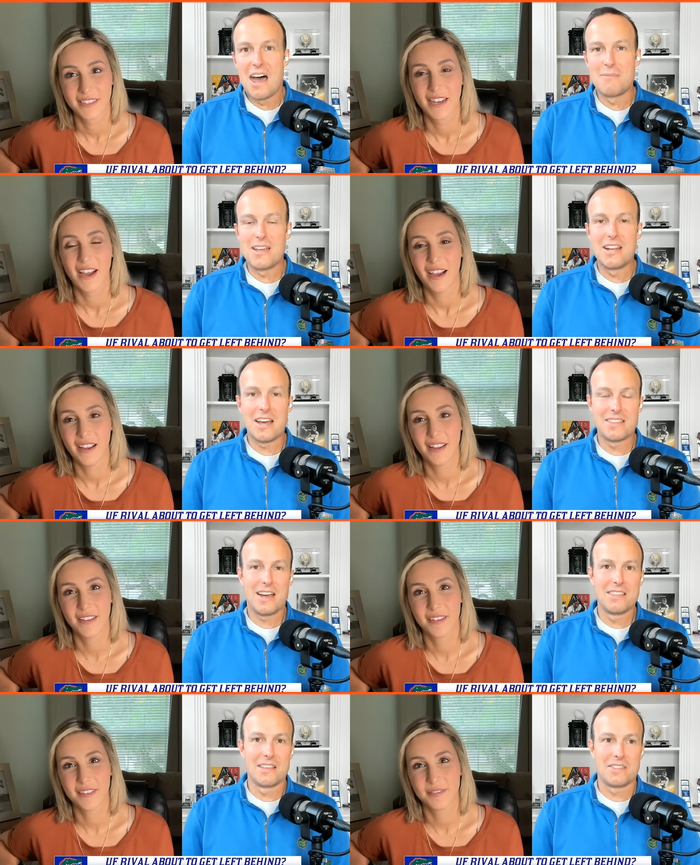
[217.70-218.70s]
Speaker 1: I mean, that
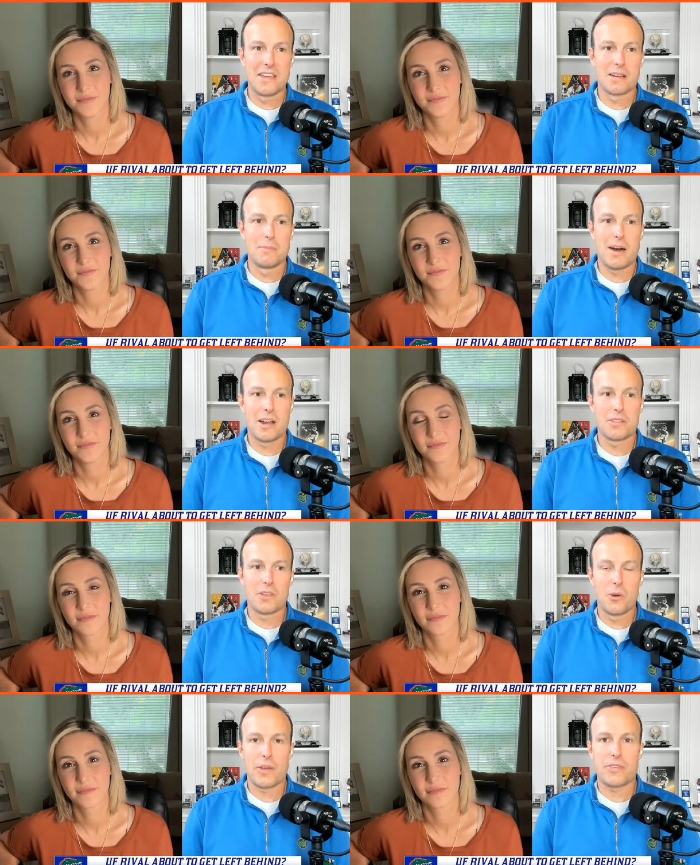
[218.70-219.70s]
the thing about it though,
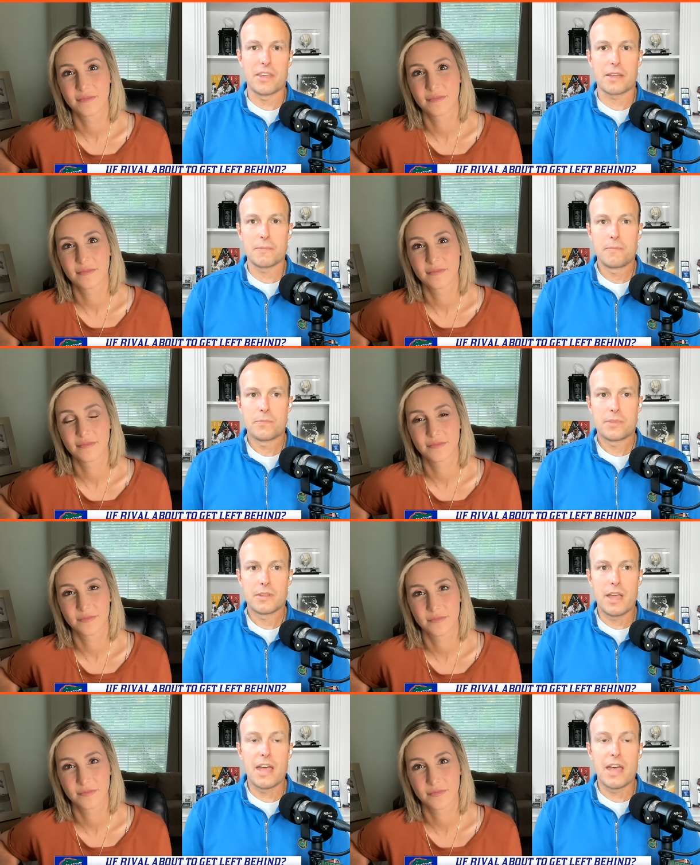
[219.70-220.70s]
I think
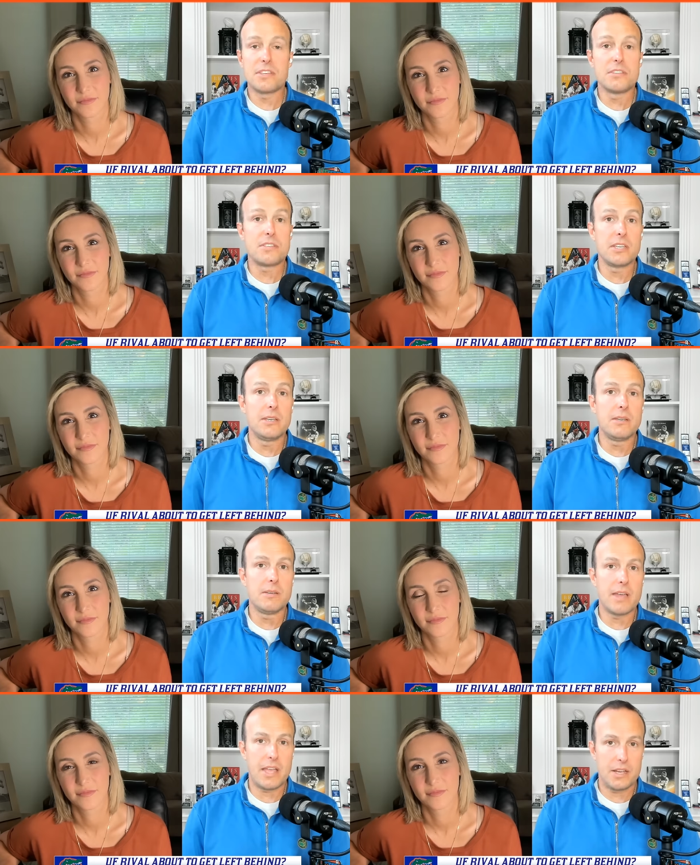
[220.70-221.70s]
SEC
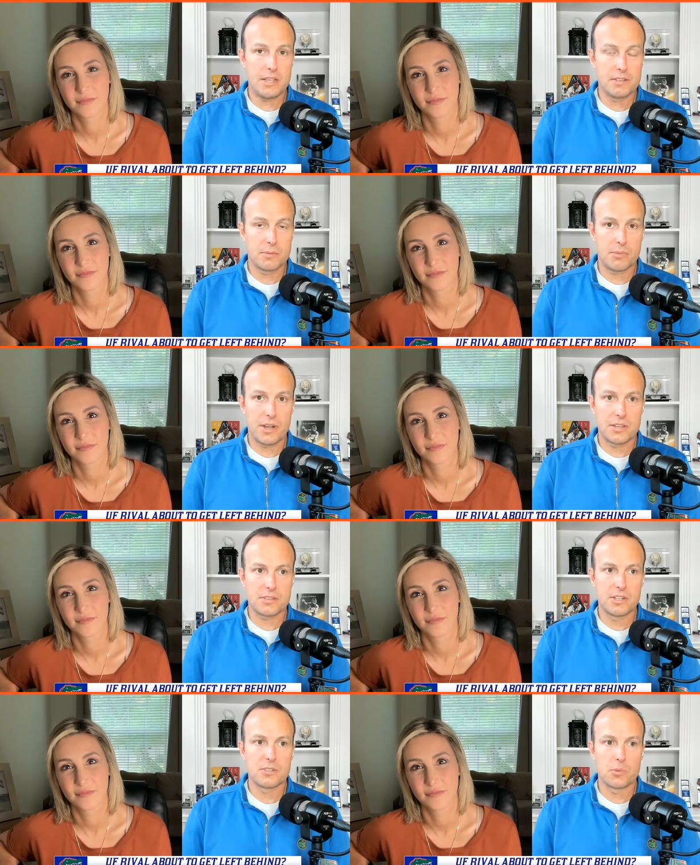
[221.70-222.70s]
ADs and
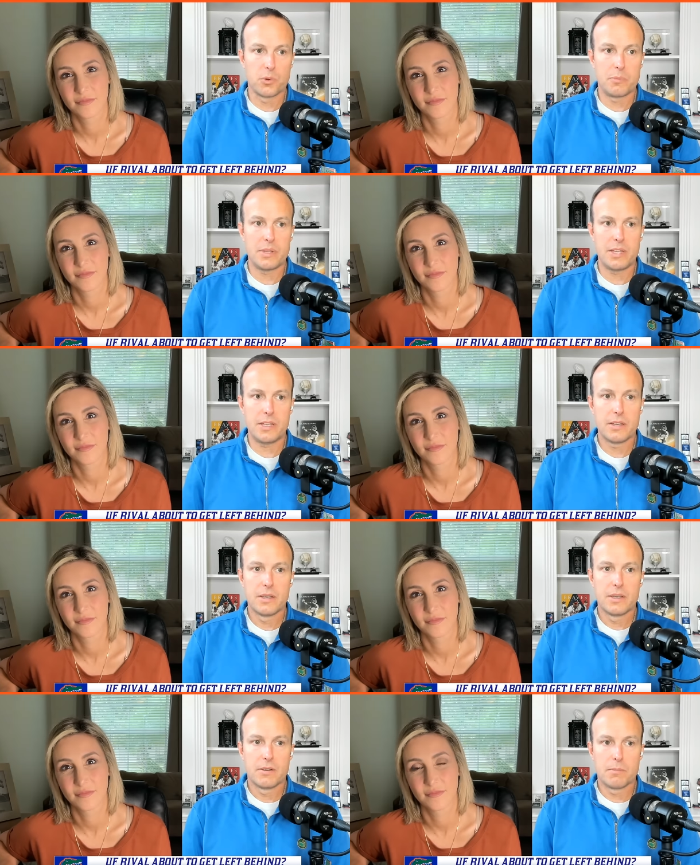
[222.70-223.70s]
presidents would be
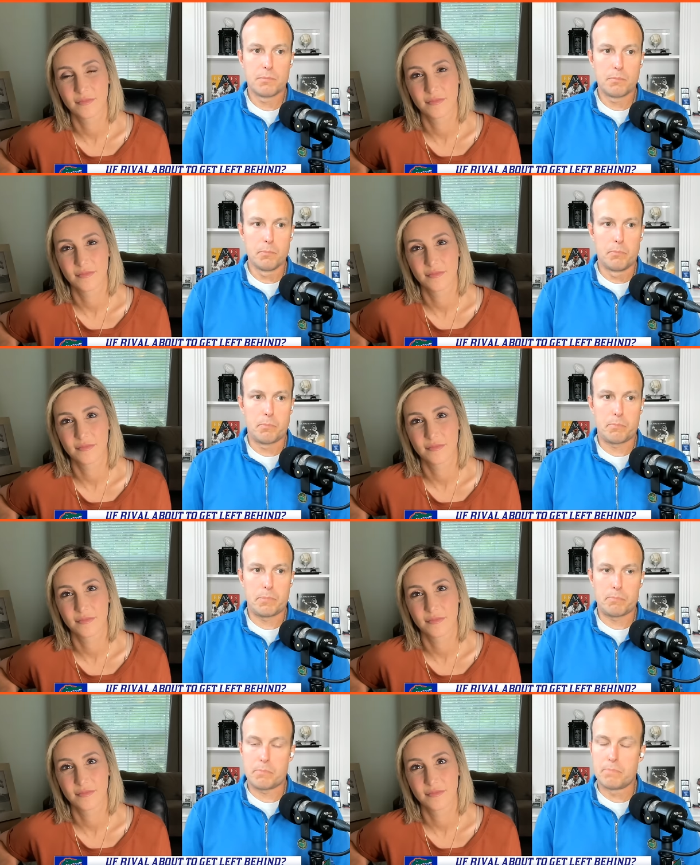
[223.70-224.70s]

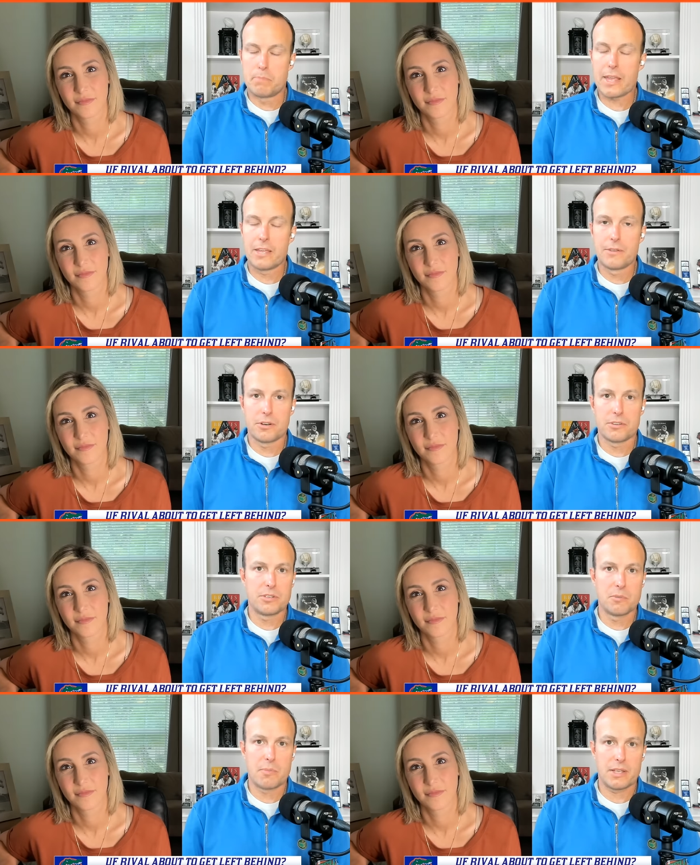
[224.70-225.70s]
making their
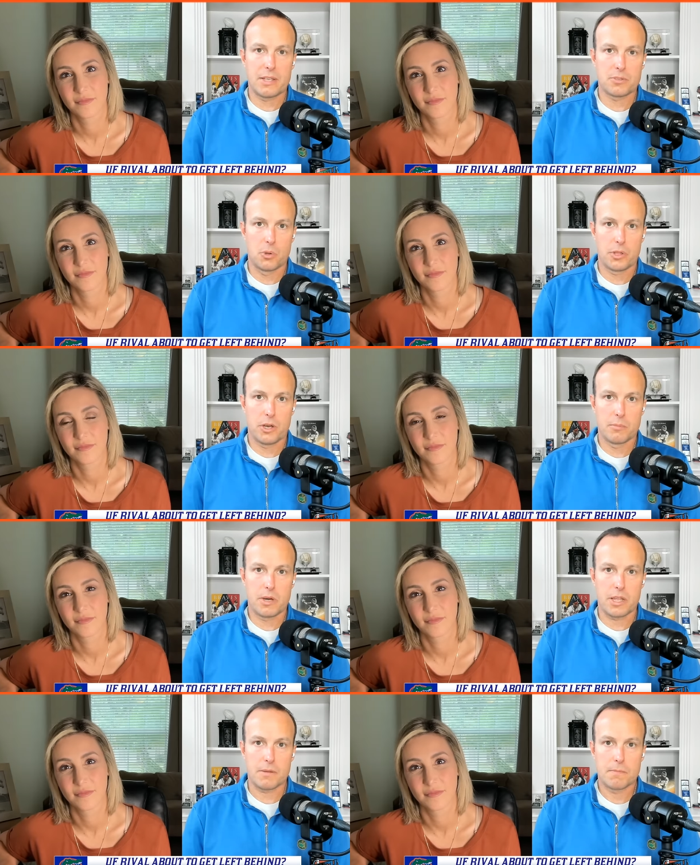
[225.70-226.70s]
decision based solely on
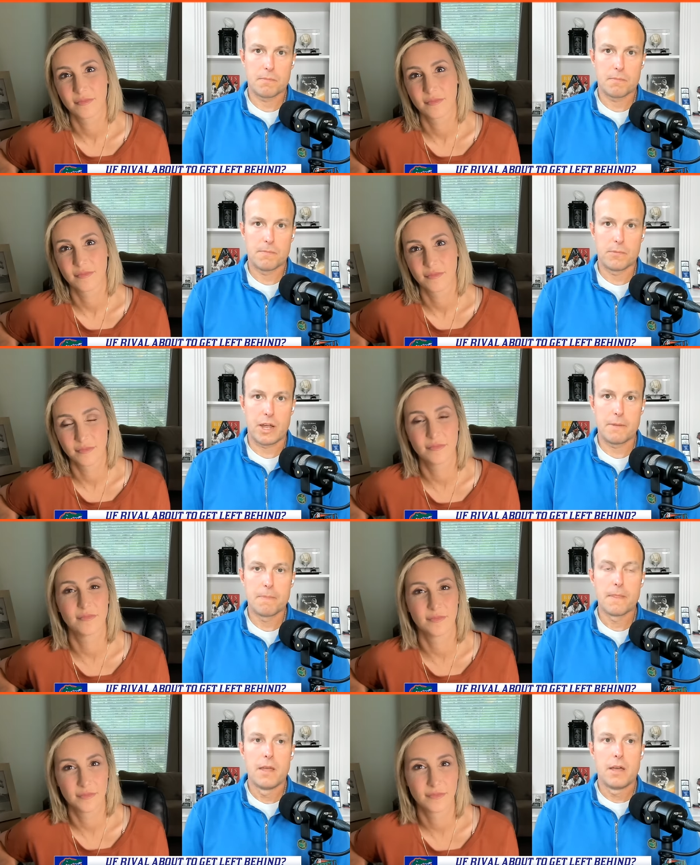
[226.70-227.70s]
money mm-hmm. right?
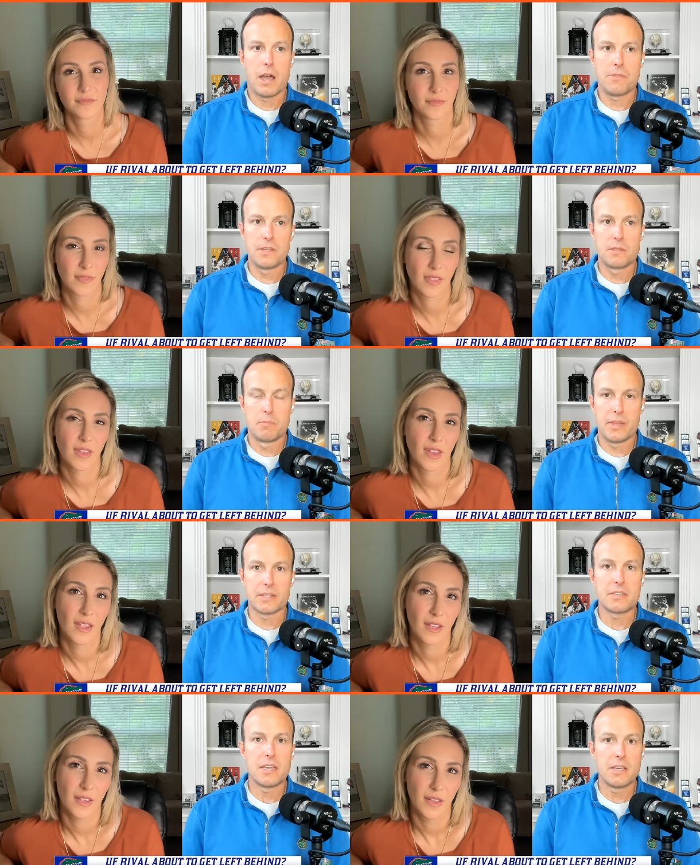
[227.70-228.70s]
I think the
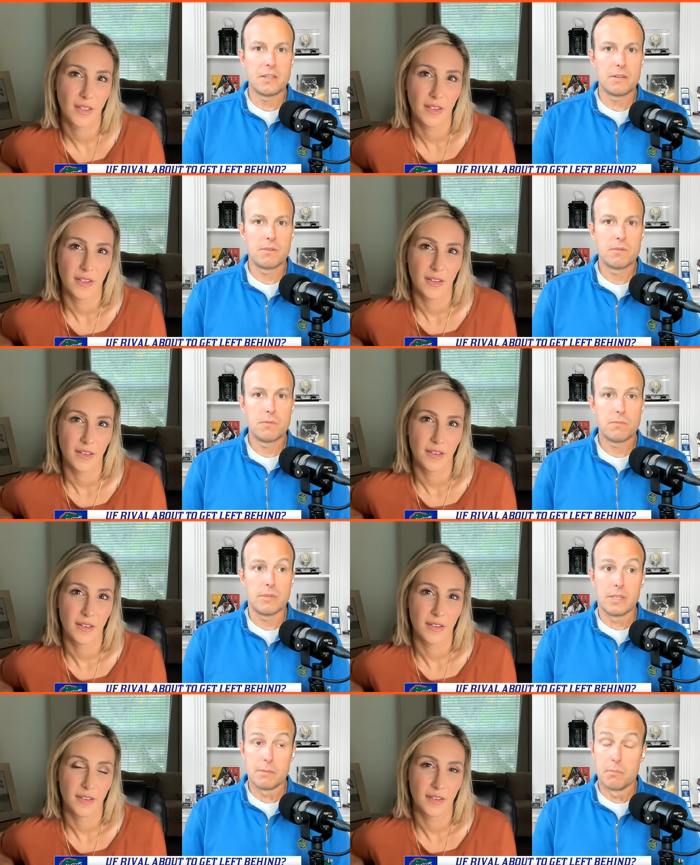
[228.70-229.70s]
Big Ten
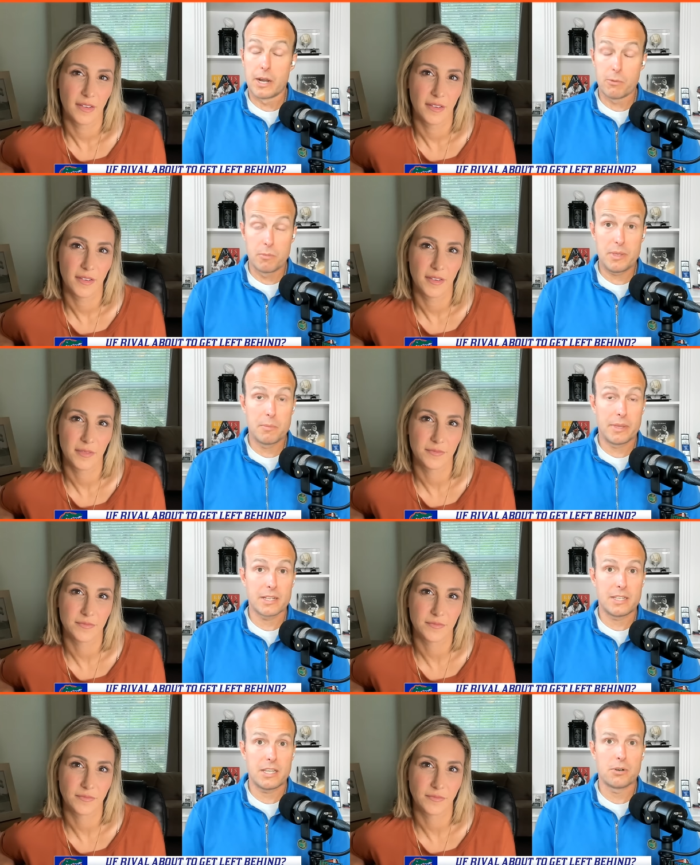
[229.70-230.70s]
money would be a
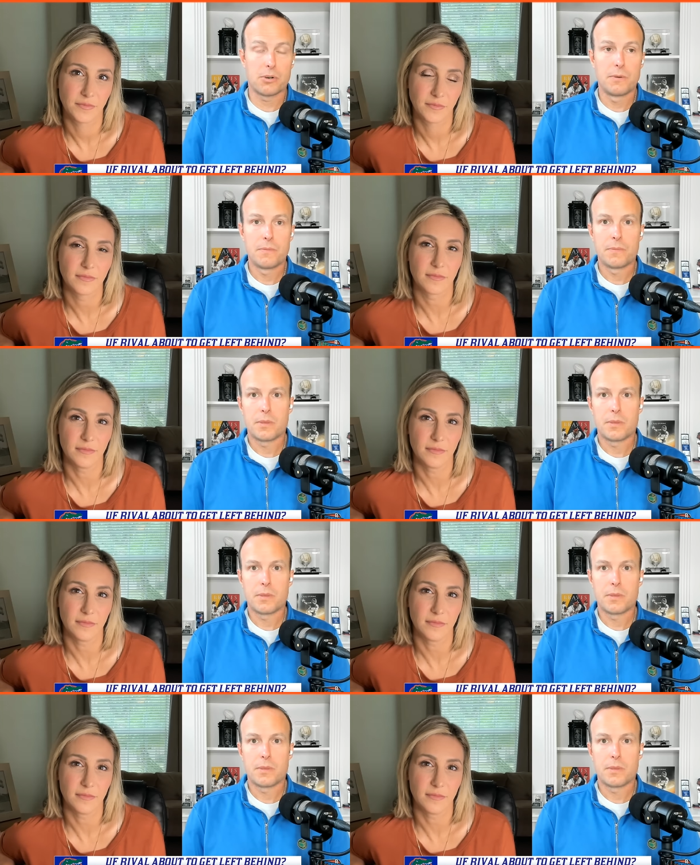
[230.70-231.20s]
big deal,